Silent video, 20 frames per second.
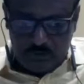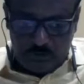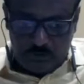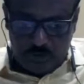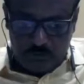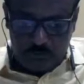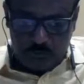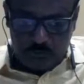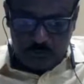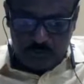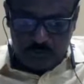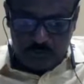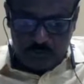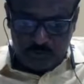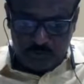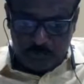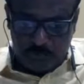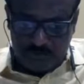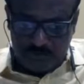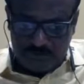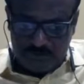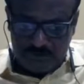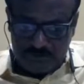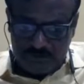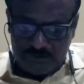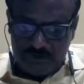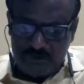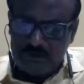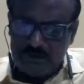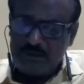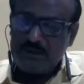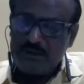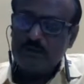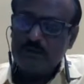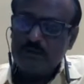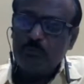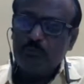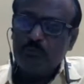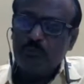which will facilitate what